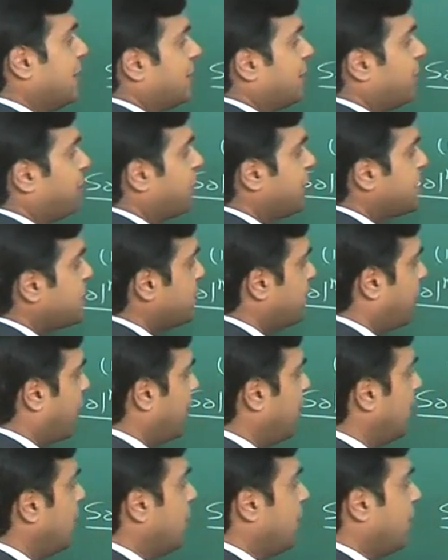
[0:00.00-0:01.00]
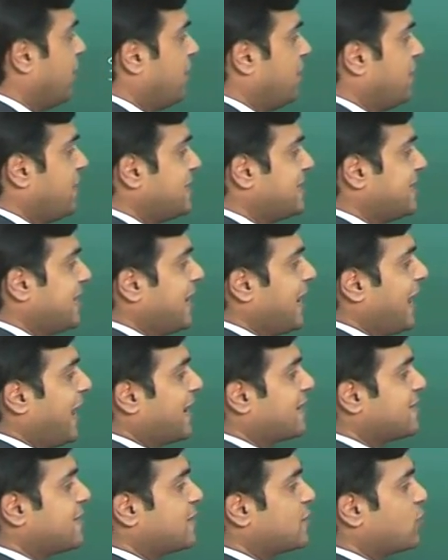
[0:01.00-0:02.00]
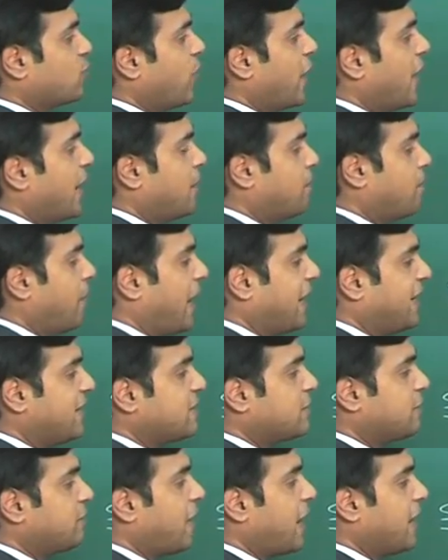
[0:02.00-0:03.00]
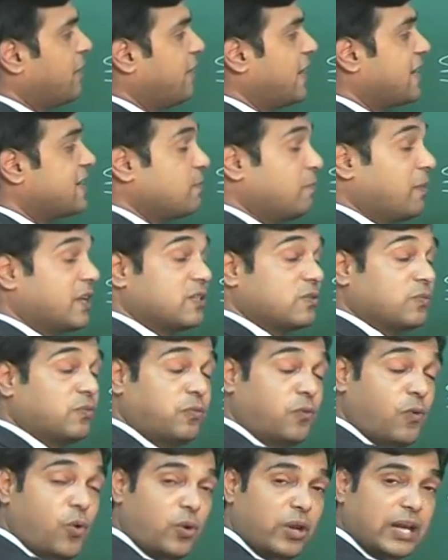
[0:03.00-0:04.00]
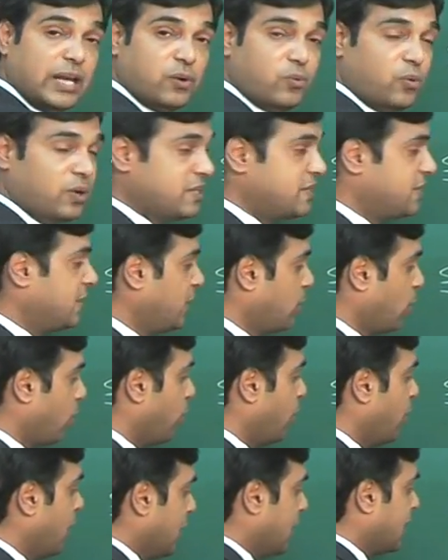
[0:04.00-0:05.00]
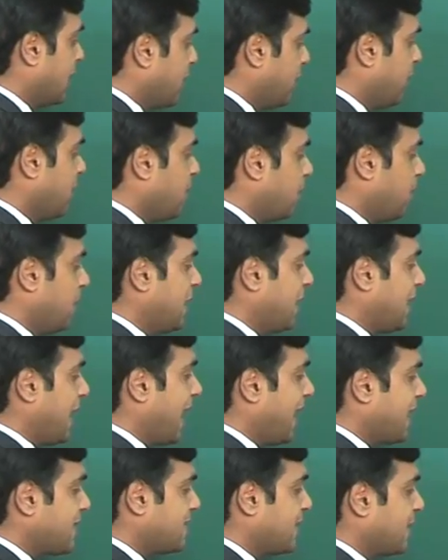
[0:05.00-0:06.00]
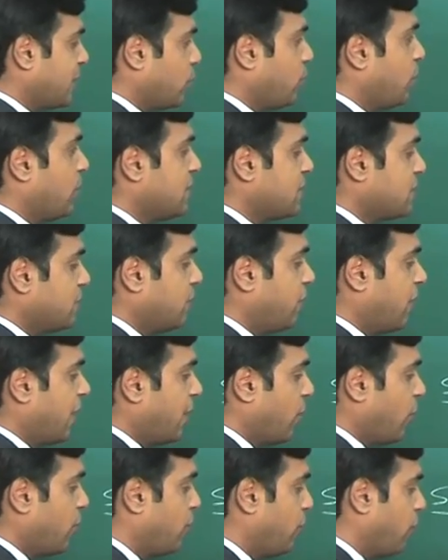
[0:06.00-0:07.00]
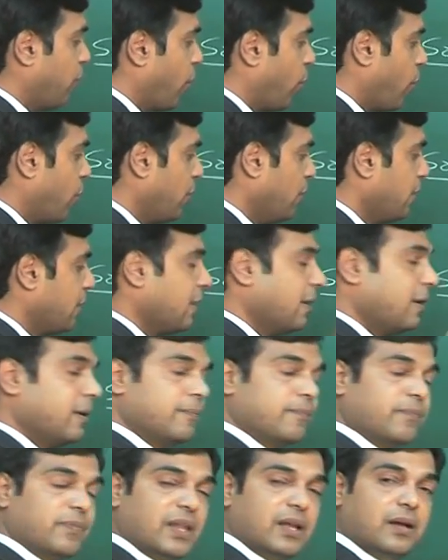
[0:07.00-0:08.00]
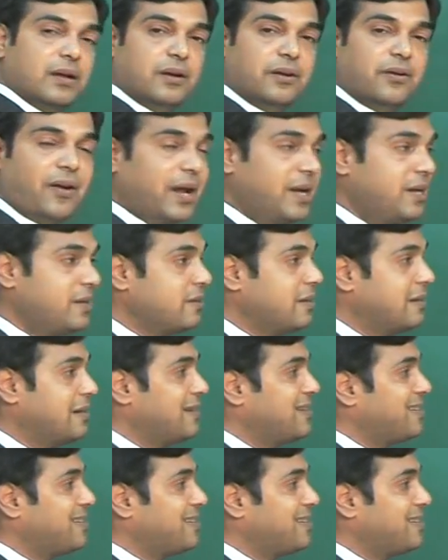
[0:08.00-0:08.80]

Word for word: The first one when we say x square minus 5x plus 4 equals 0 giving me x equals 1 or 4 right.